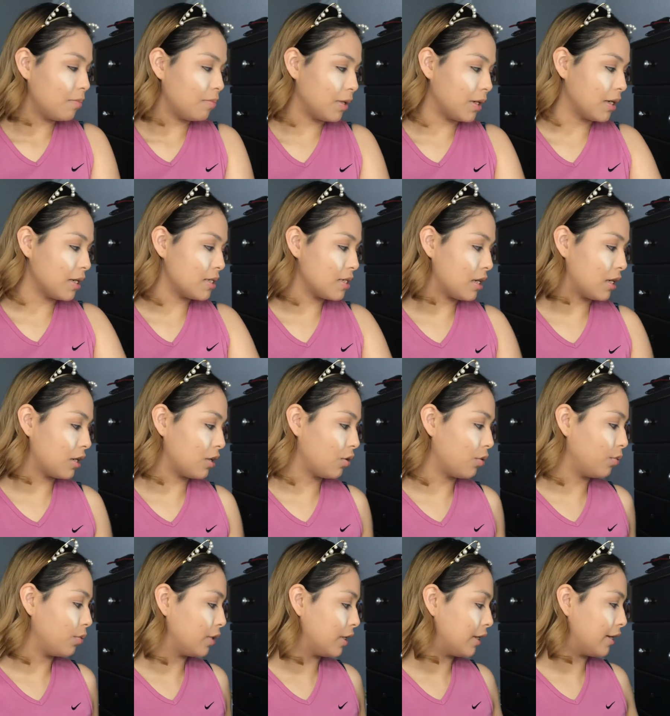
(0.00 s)
because it could
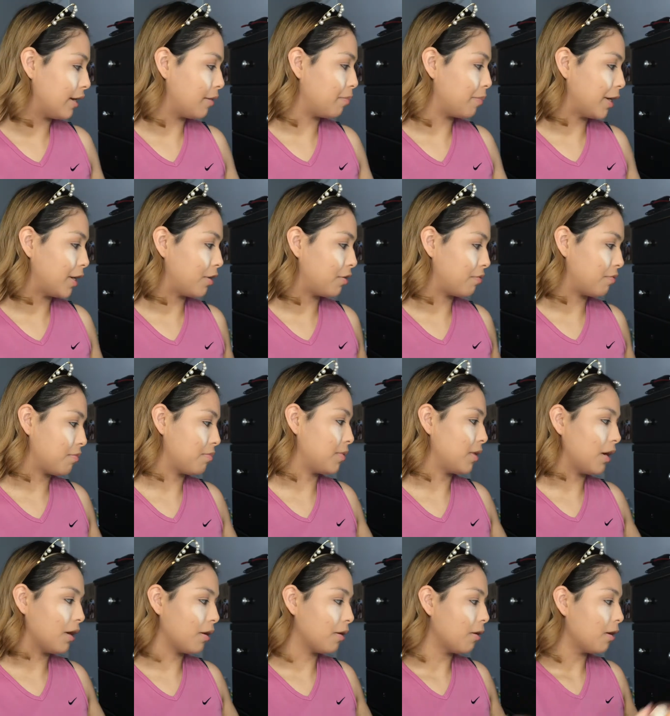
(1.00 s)
only get better from
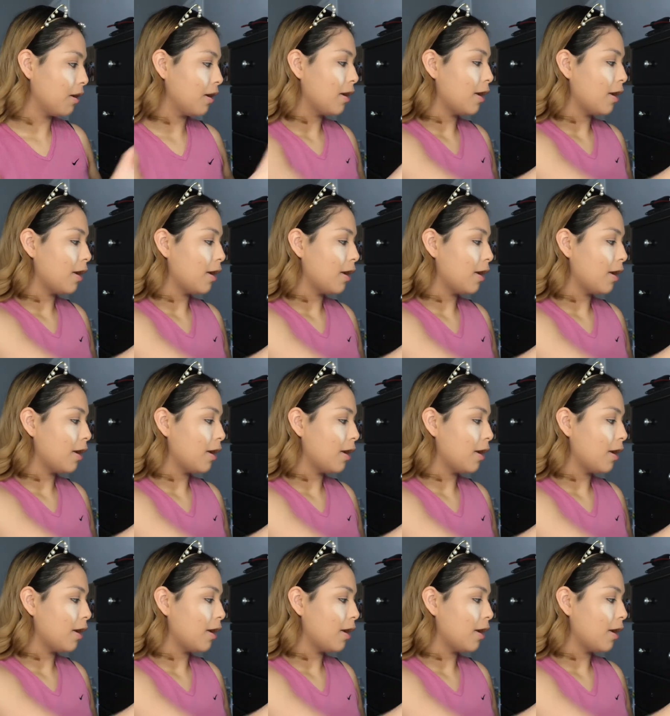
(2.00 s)
there.